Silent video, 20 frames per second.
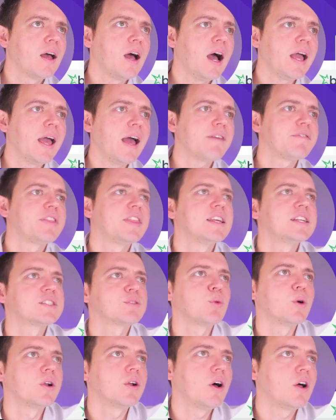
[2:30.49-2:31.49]
I have
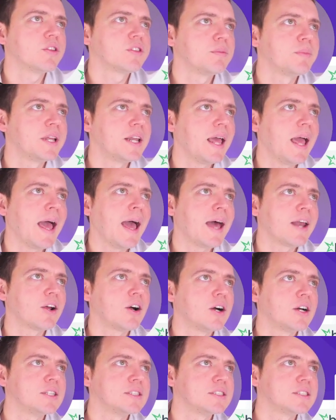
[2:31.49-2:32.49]
this one, ultimate
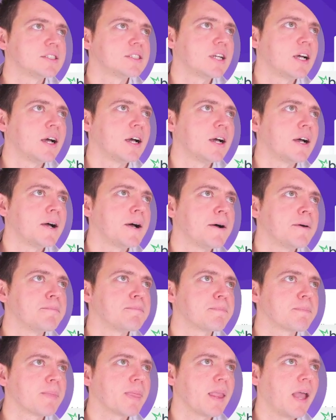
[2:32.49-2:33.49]
add-ons, um,